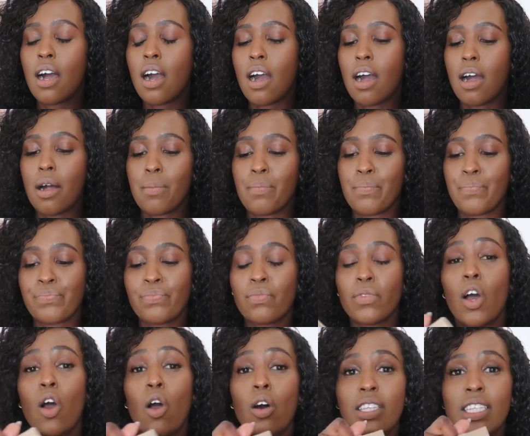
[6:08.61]

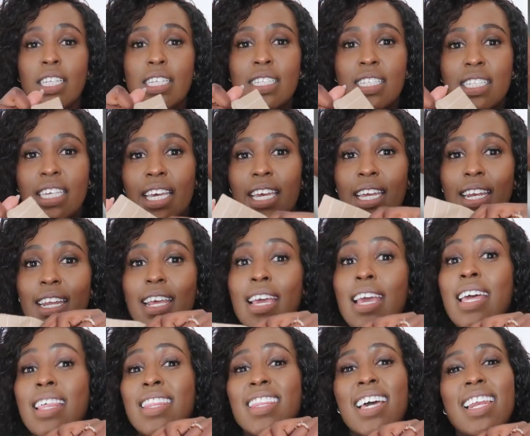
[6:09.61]
on the skin.
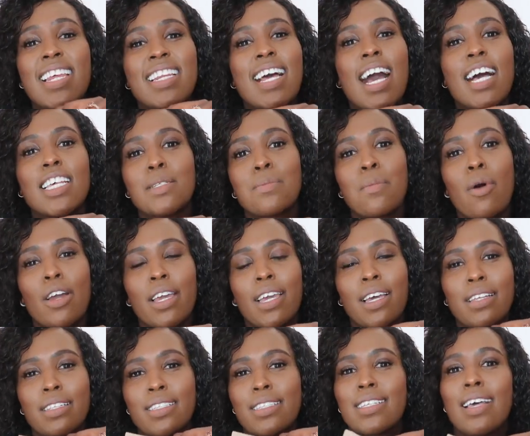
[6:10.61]
Then it has
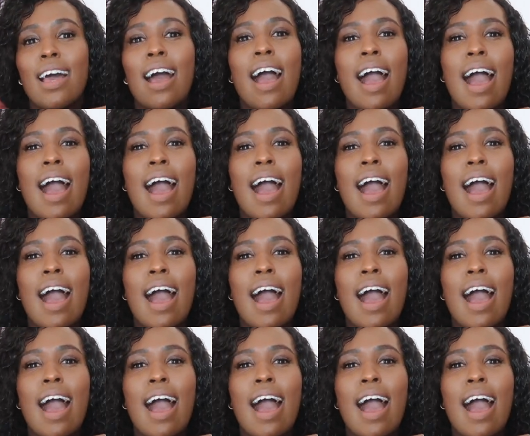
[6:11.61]
pockets.